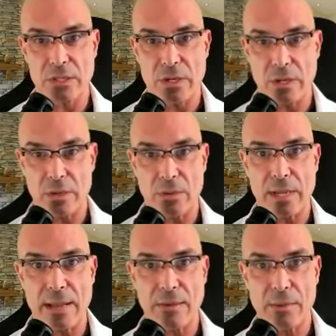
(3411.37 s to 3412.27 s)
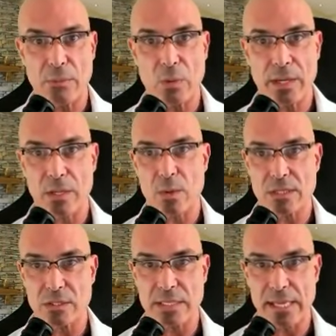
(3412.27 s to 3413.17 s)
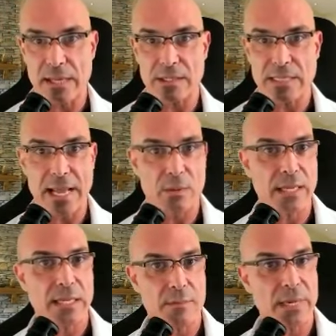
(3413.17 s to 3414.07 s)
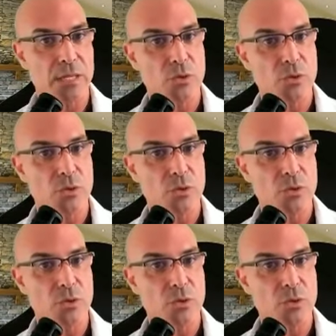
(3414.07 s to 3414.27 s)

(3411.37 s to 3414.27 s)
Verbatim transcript: you know, uh, uh, one of the questions I get is how do I keep my